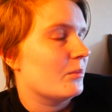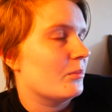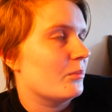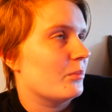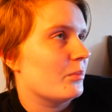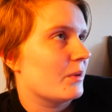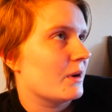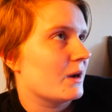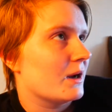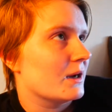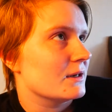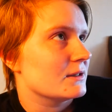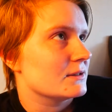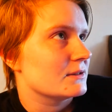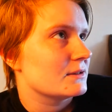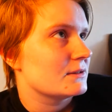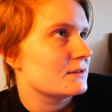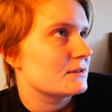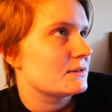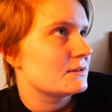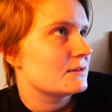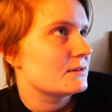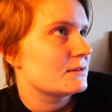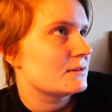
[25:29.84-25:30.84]
But
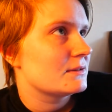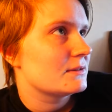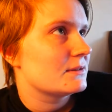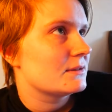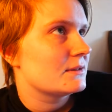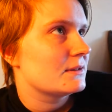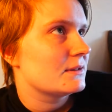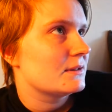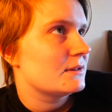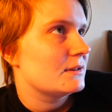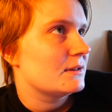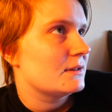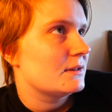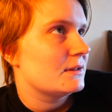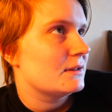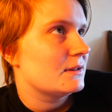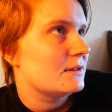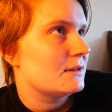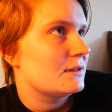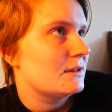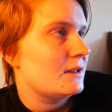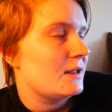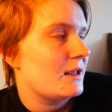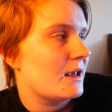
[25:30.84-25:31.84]

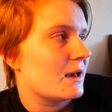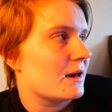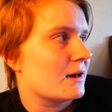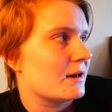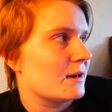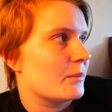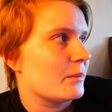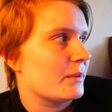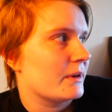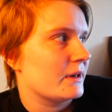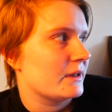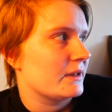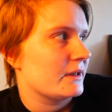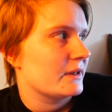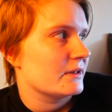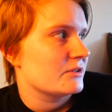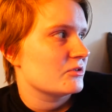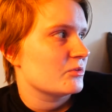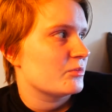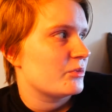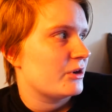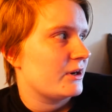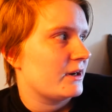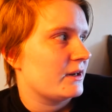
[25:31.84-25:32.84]
yeah, I might get
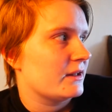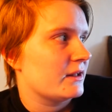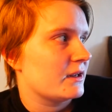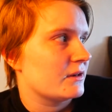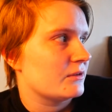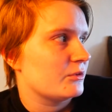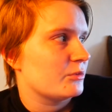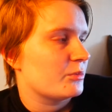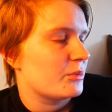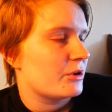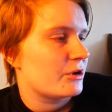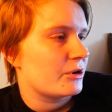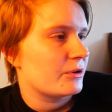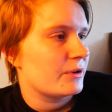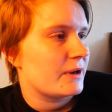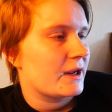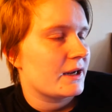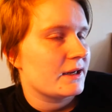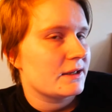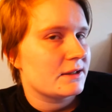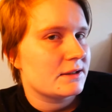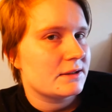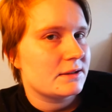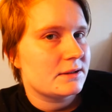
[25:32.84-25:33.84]
some reading done tomorrow
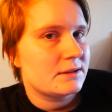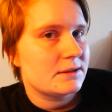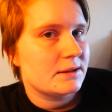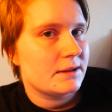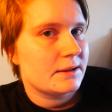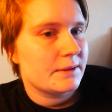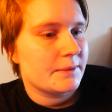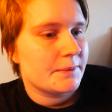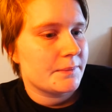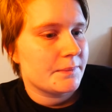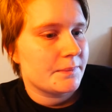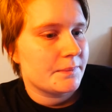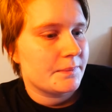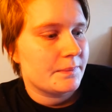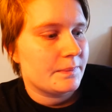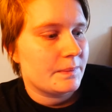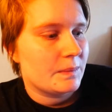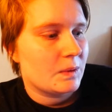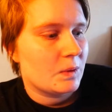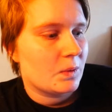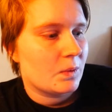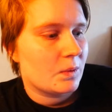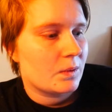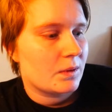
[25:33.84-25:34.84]
night,
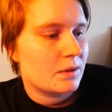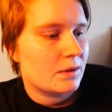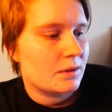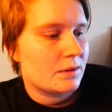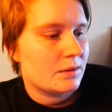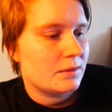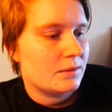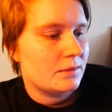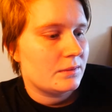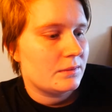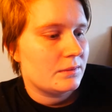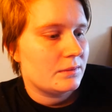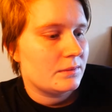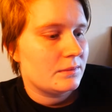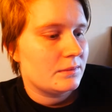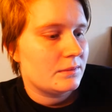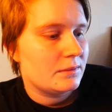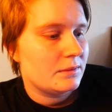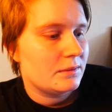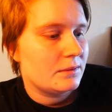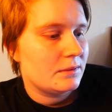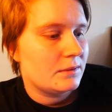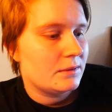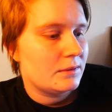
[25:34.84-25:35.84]
or
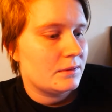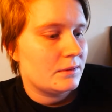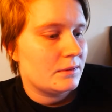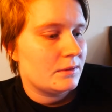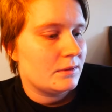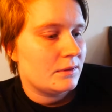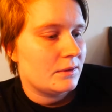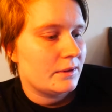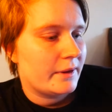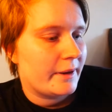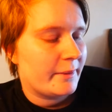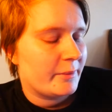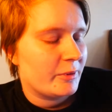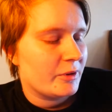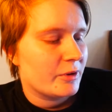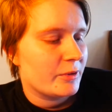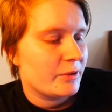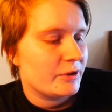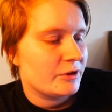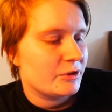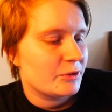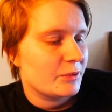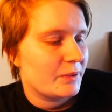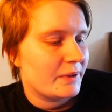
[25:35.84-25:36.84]
I'm
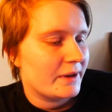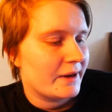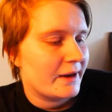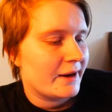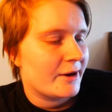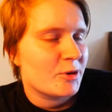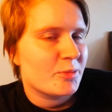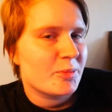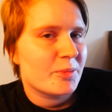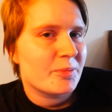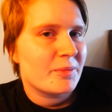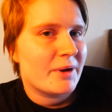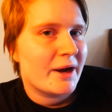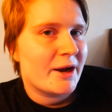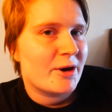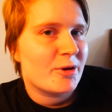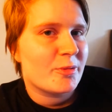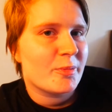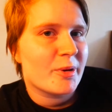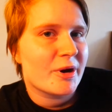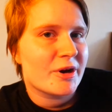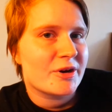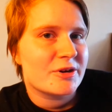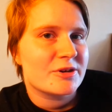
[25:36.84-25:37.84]
going to a Harry
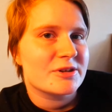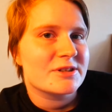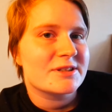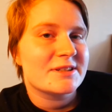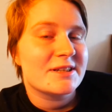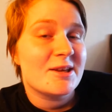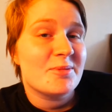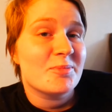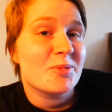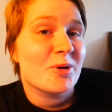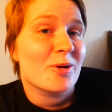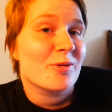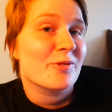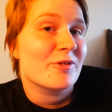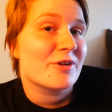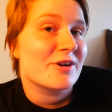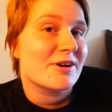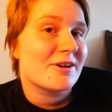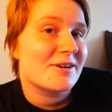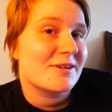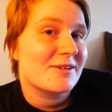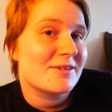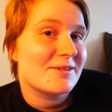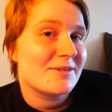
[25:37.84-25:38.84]
Potter sleepover,
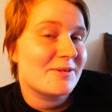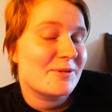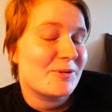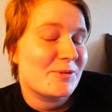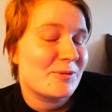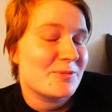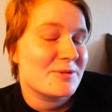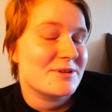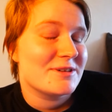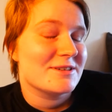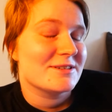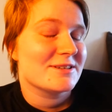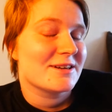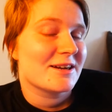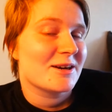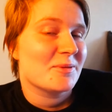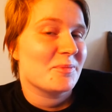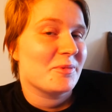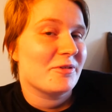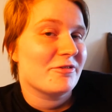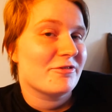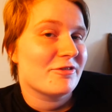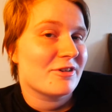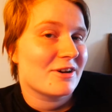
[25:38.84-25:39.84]
which is gonna
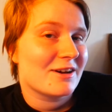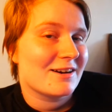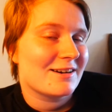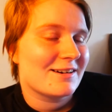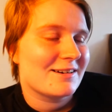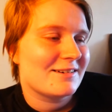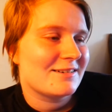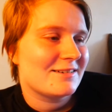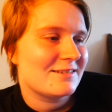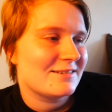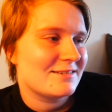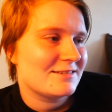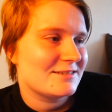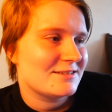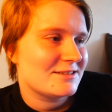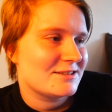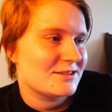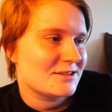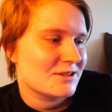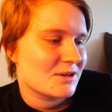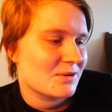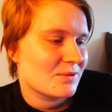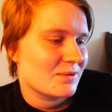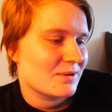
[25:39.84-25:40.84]
be fun.
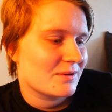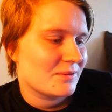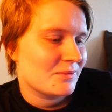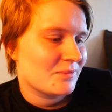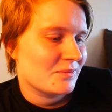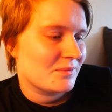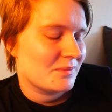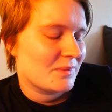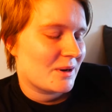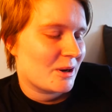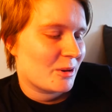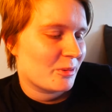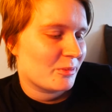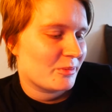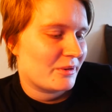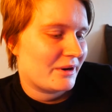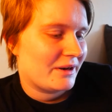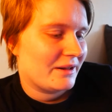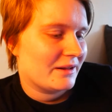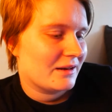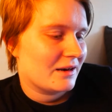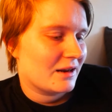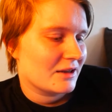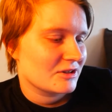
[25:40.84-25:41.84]
So I'll
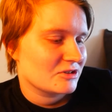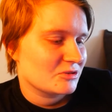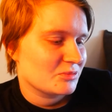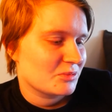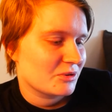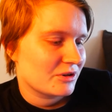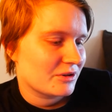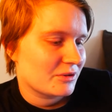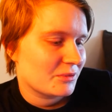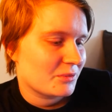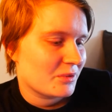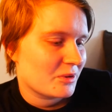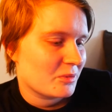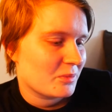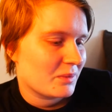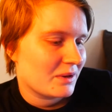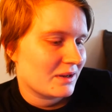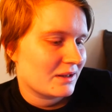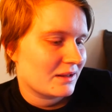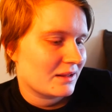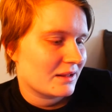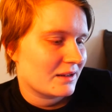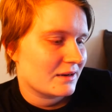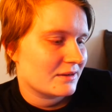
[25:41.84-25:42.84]
bring the last book with
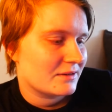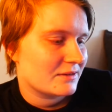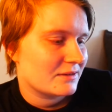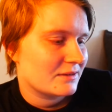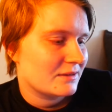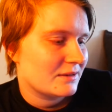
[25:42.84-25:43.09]
me there,